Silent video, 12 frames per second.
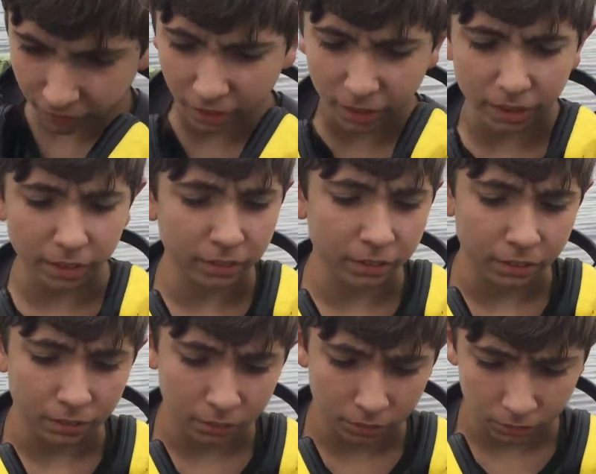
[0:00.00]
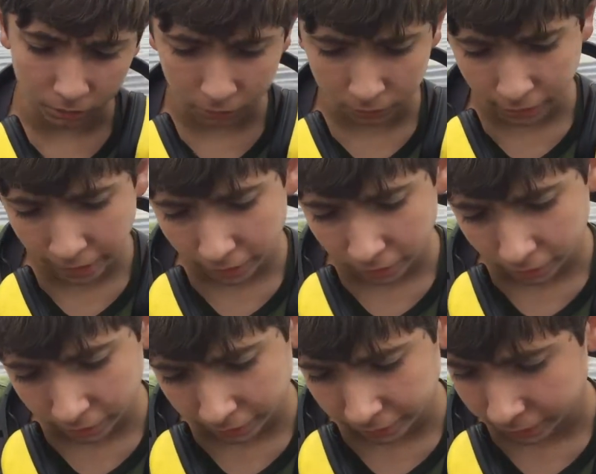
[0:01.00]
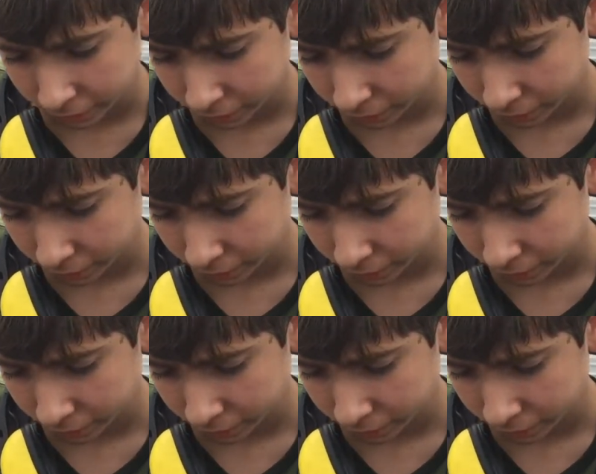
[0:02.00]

And day on it